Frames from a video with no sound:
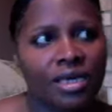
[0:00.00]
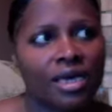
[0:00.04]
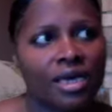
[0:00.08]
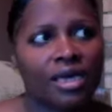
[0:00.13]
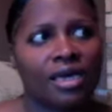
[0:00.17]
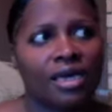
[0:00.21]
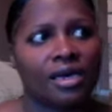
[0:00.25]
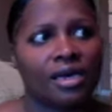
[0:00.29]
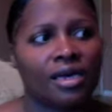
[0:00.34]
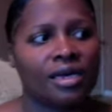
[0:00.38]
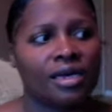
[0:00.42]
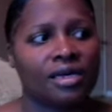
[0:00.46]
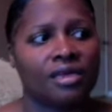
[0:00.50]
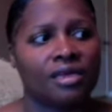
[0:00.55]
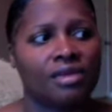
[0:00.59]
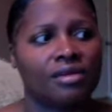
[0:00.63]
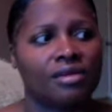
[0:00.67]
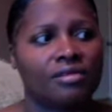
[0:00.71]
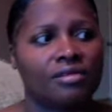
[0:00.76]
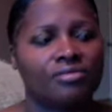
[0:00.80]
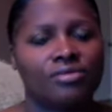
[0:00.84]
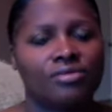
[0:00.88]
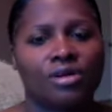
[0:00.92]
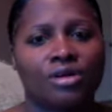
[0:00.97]

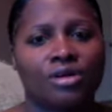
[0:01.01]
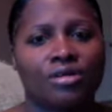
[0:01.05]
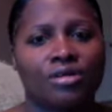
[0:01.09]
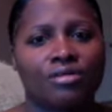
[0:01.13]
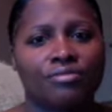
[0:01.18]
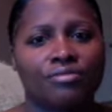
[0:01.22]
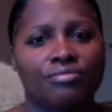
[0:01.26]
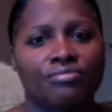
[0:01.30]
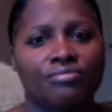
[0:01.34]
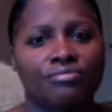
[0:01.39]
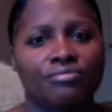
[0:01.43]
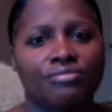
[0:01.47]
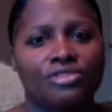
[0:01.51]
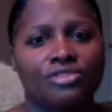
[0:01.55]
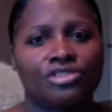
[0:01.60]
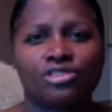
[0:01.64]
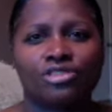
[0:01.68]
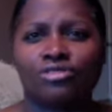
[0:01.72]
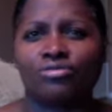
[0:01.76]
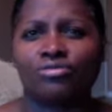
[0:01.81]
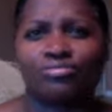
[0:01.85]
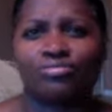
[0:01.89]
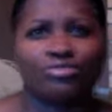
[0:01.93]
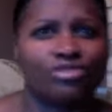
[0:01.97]
and um,
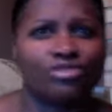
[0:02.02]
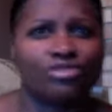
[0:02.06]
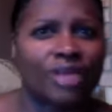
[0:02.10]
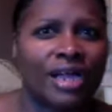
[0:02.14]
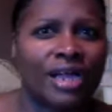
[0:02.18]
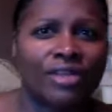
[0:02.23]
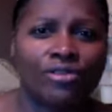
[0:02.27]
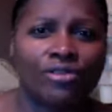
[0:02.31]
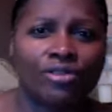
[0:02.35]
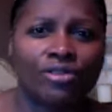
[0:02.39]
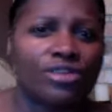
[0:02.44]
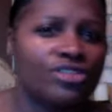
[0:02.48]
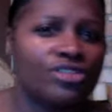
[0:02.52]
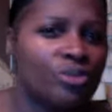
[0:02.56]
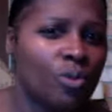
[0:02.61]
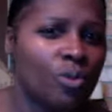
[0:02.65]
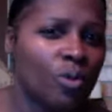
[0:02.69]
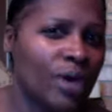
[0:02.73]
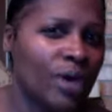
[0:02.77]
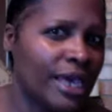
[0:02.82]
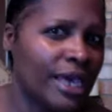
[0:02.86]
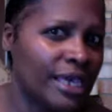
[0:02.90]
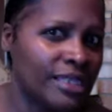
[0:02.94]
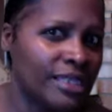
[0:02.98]
try doing some
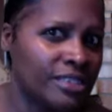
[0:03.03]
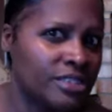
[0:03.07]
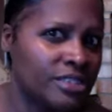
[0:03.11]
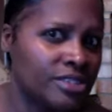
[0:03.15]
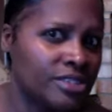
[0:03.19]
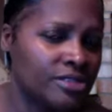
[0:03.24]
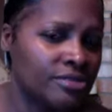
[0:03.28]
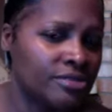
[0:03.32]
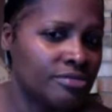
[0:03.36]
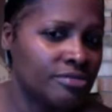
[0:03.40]
weights